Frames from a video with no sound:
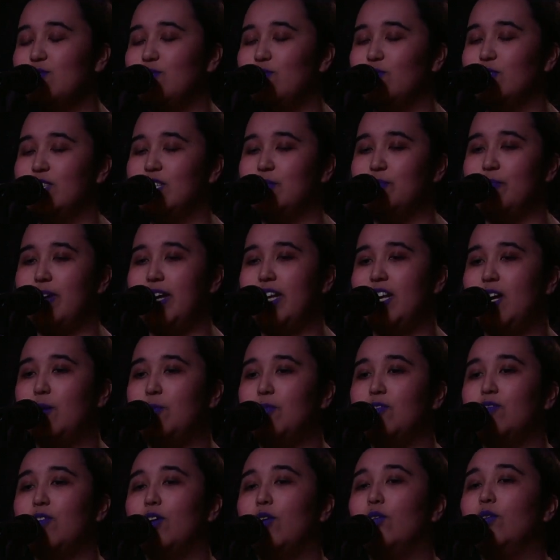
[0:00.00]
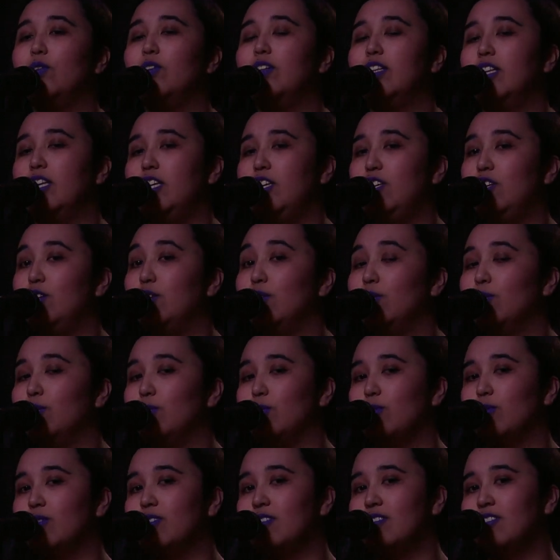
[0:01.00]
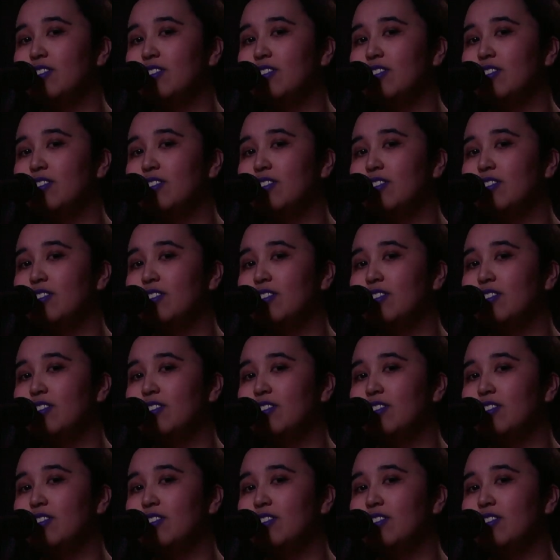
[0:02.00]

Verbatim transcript: was made up of only you.